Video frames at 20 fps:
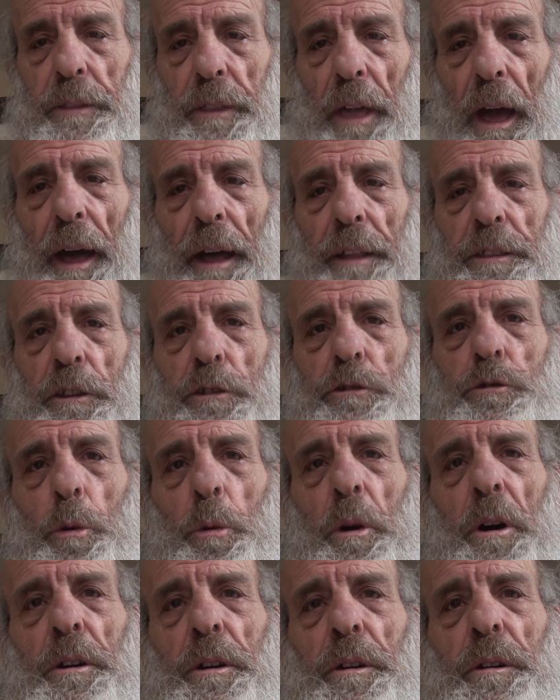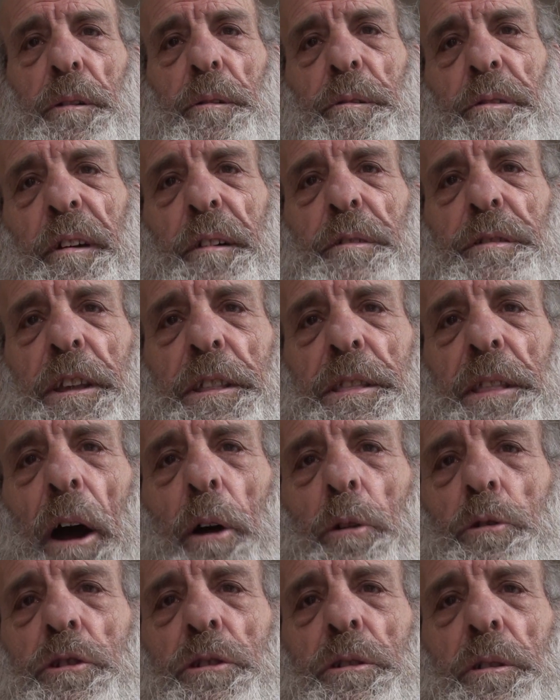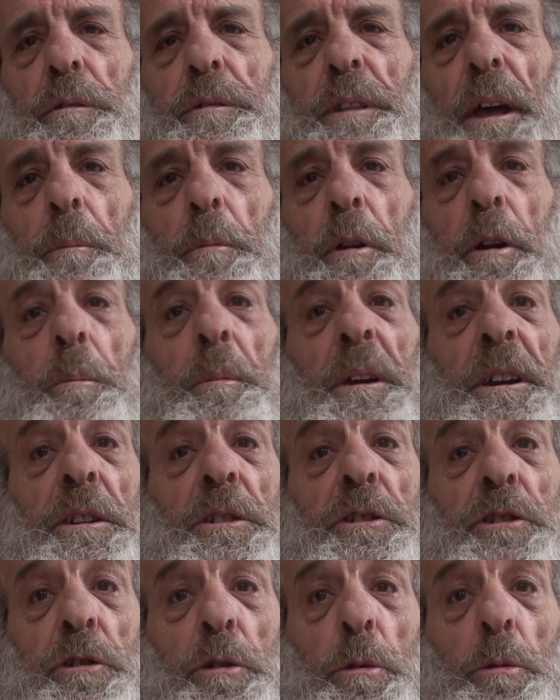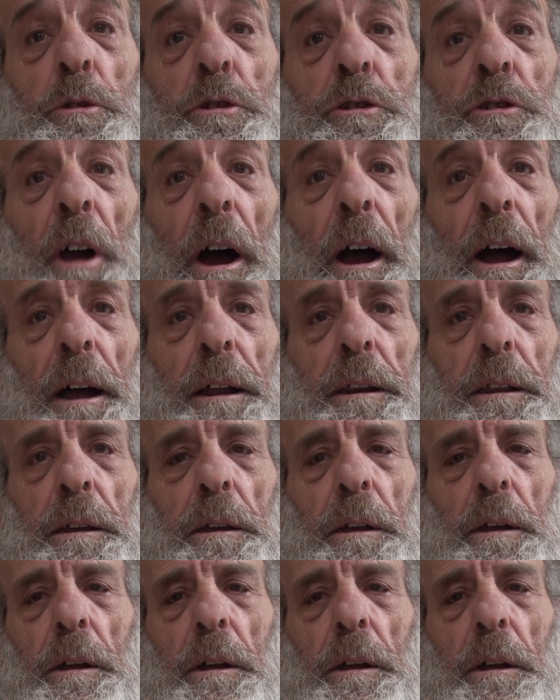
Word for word: that 250,000 of them committed suicide.